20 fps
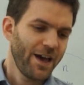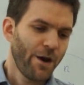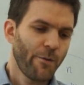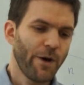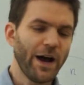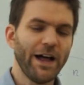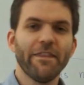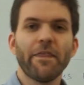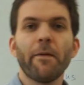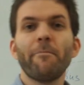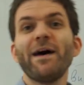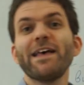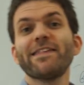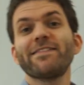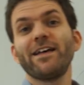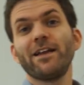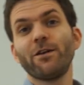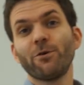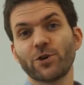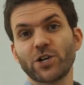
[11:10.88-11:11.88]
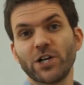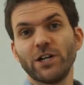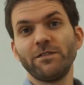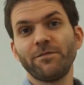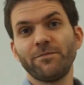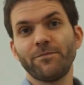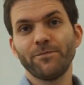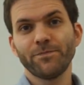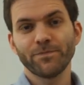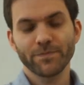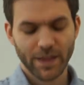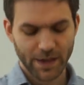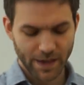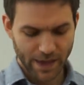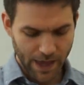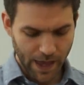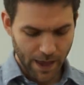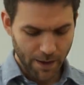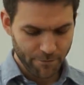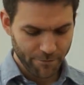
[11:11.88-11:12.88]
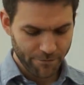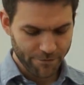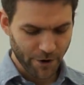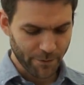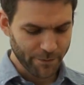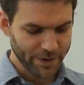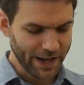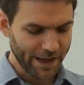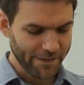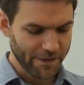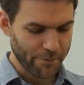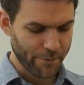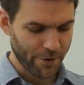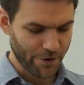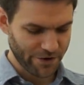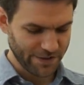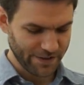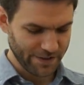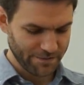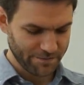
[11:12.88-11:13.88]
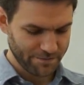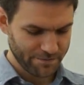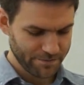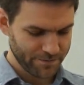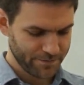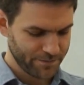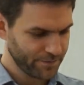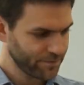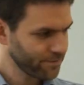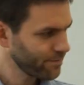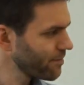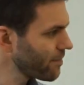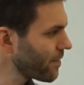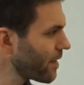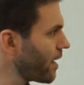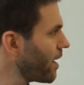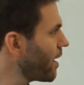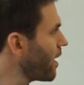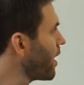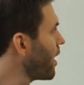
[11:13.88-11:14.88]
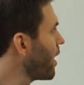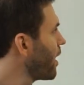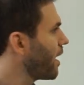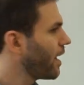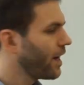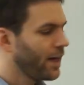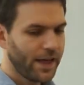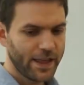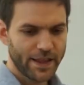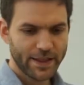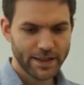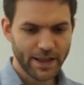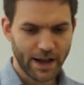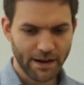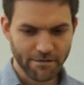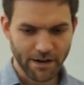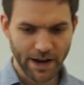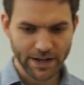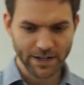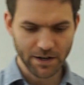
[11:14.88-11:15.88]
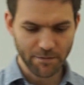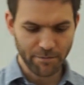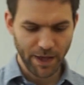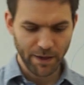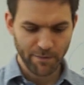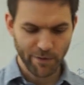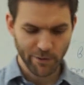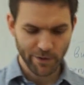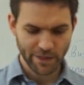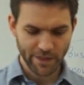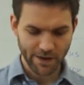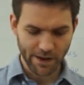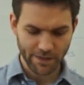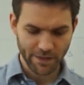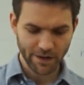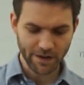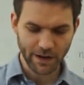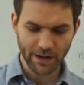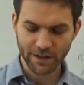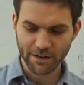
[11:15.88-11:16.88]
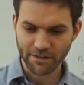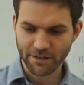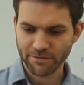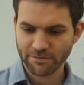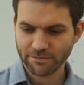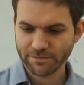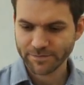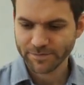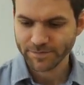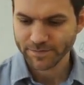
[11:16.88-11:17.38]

Well, the best solution came from another person. And I write it maybe with another color.